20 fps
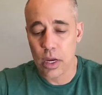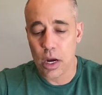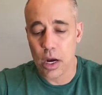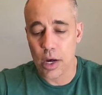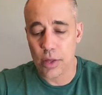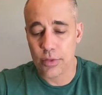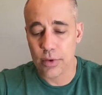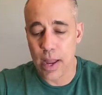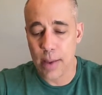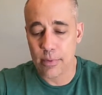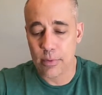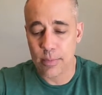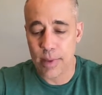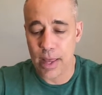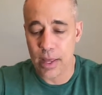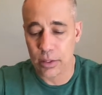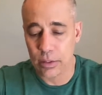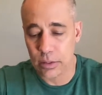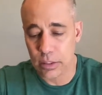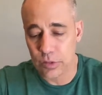Other
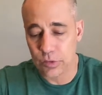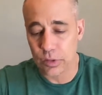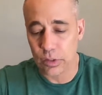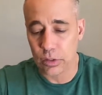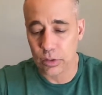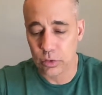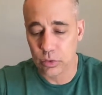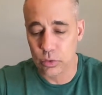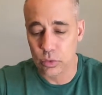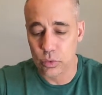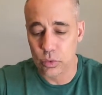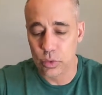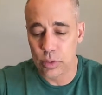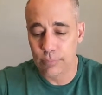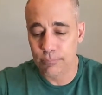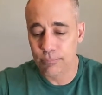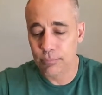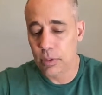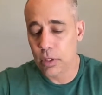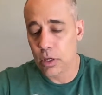abnormalities include
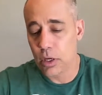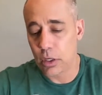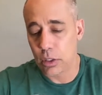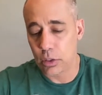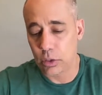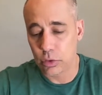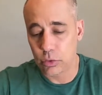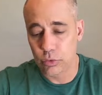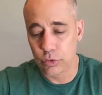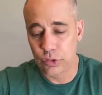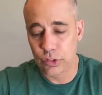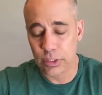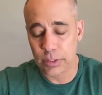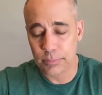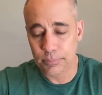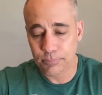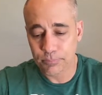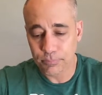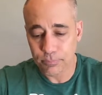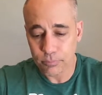
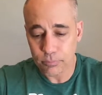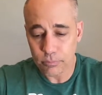occlusion,